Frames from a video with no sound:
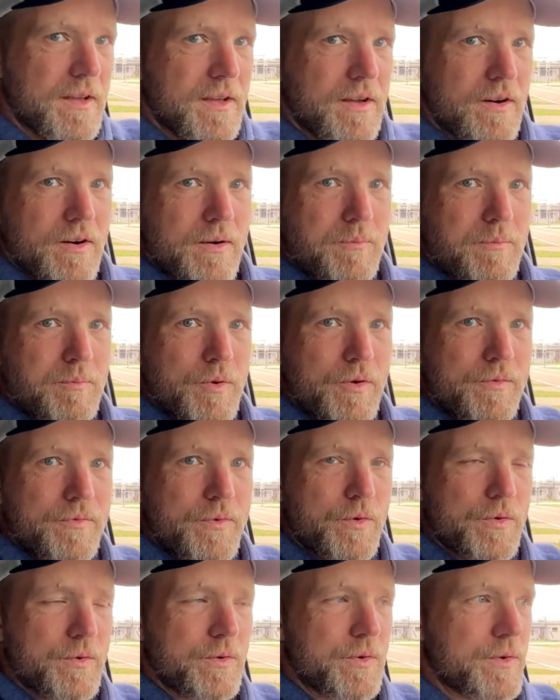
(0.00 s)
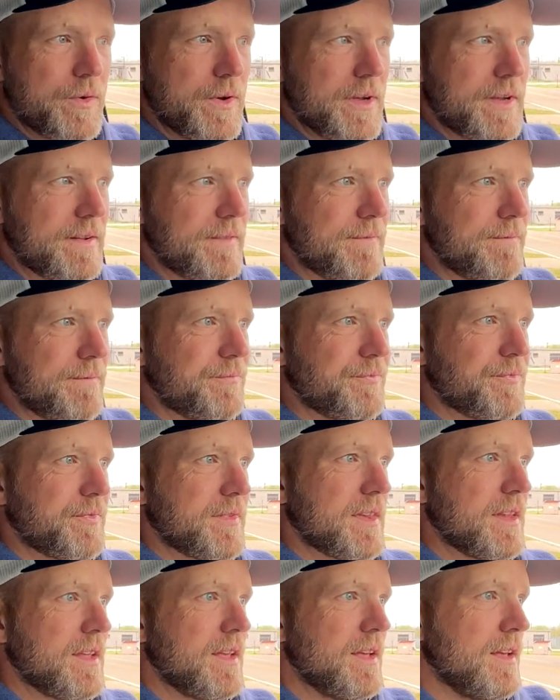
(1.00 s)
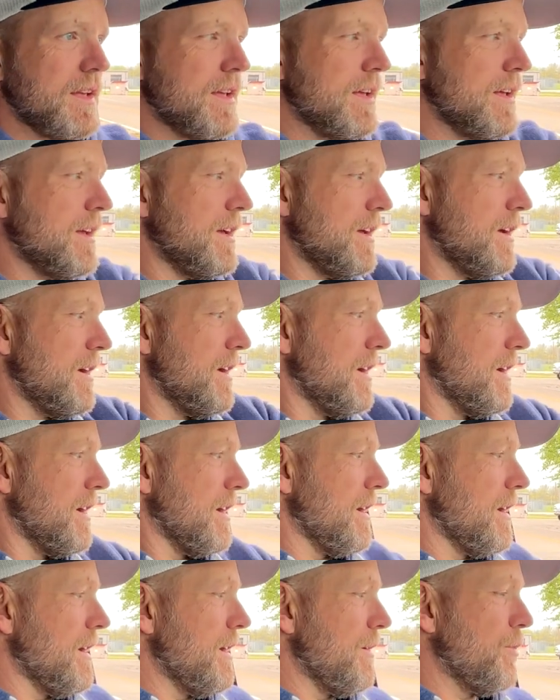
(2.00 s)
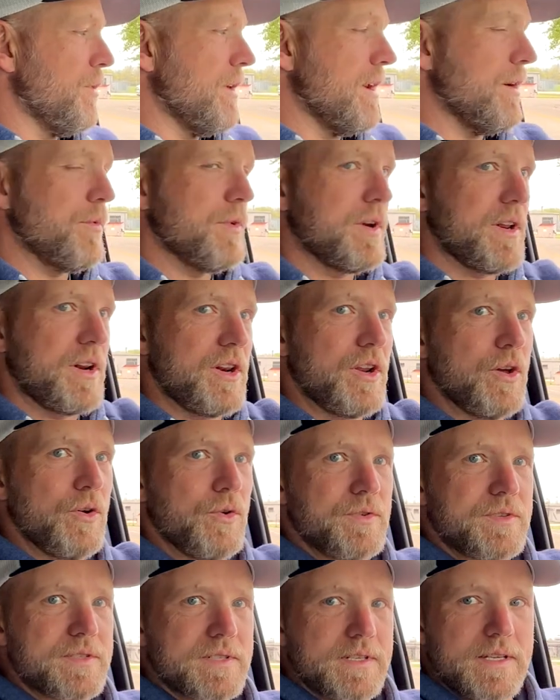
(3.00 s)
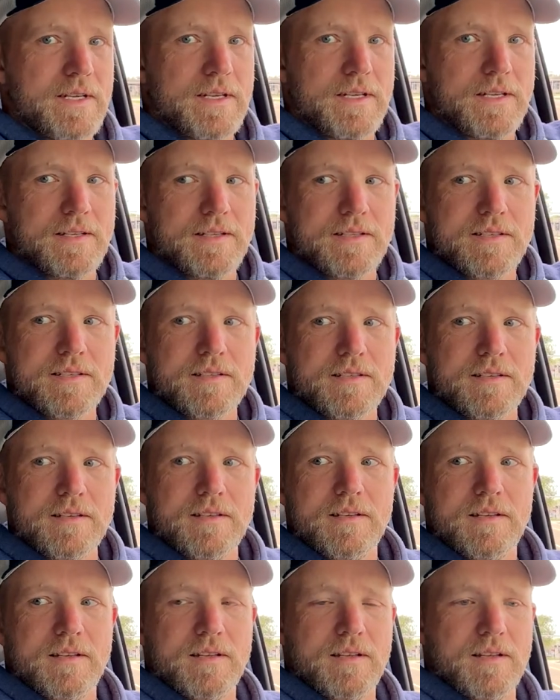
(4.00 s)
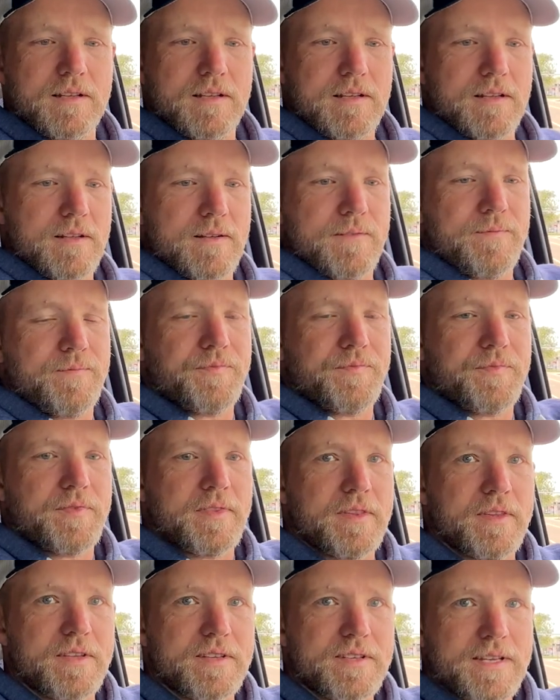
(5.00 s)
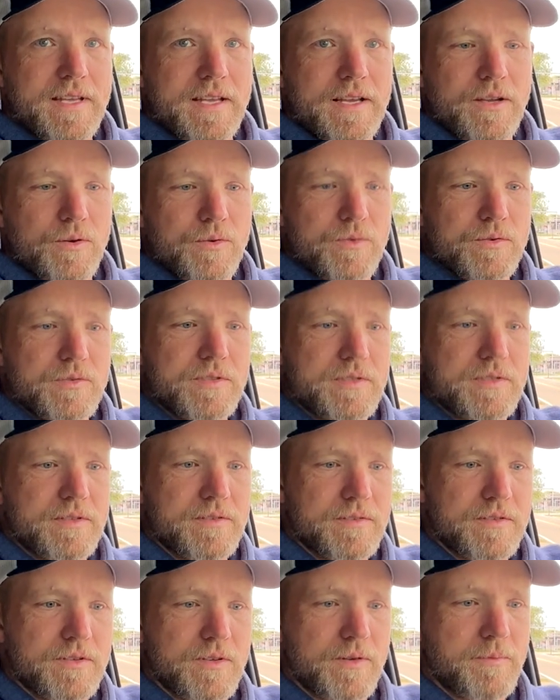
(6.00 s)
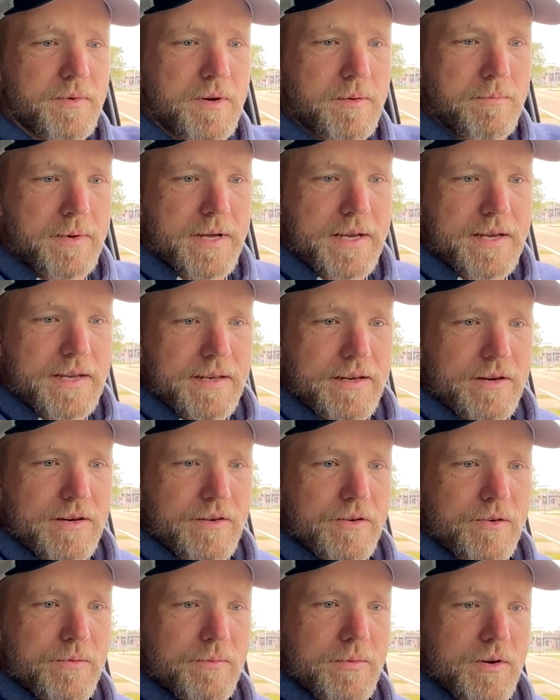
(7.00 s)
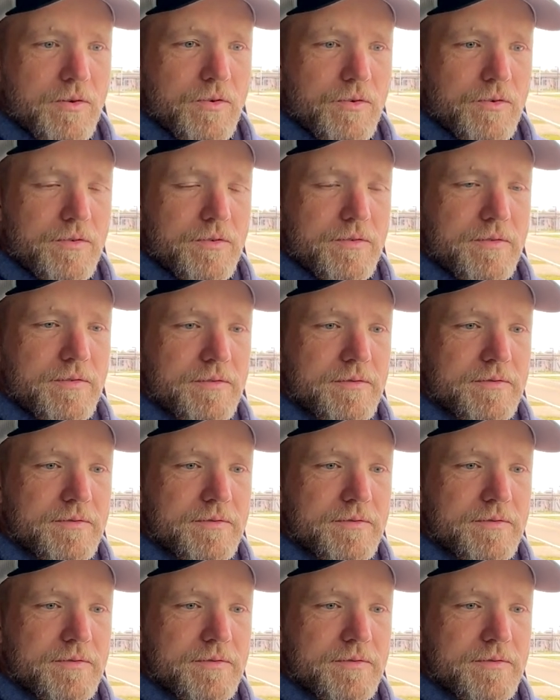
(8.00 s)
All right, pull forward real quick. What I want to note is the scales. So I'm going to back in here on my own.